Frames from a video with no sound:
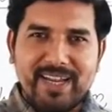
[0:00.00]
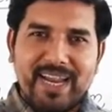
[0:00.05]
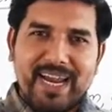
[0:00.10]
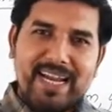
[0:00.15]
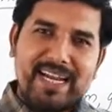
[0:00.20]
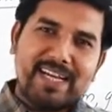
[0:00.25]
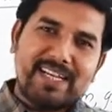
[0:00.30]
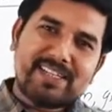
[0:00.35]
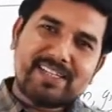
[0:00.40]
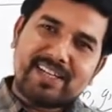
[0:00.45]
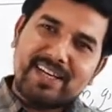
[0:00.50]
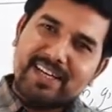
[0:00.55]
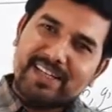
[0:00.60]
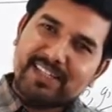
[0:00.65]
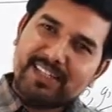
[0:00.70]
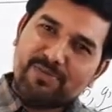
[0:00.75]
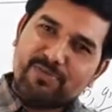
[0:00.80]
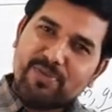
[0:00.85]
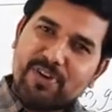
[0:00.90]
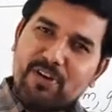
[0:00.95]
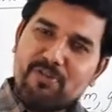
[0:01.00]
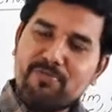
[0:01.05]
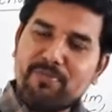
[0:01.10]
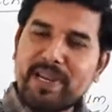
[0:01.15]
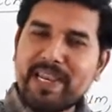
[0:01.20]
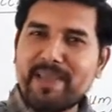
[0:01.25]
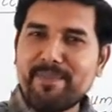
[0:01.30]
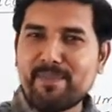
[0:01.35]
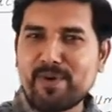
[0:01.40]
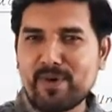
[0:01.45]
and distillation we have
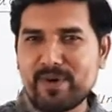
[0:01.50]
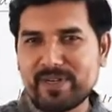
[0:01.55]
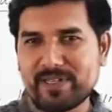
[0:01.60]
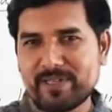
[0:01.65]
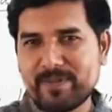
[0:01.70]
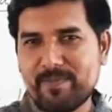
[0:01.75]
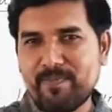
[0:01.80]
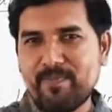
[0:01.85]
many products.